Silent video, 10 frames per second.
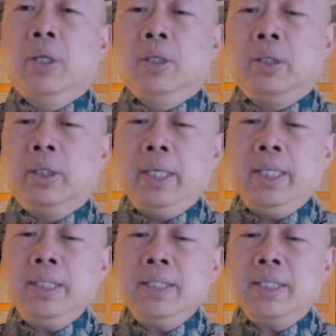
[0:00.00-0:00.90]
the
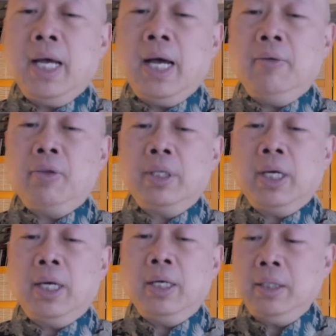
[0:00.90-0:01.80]
inside of the
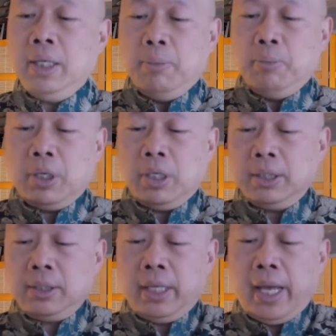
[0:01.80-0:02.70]
tongue, because
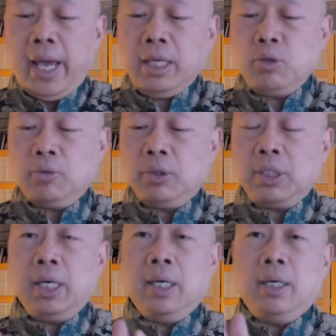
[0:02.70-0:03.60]
the edge of the
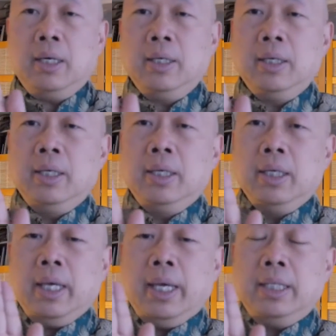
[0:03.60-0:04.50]
tongue
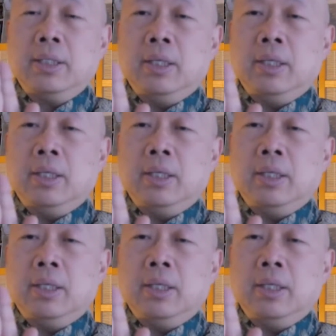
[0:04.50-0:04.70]
is the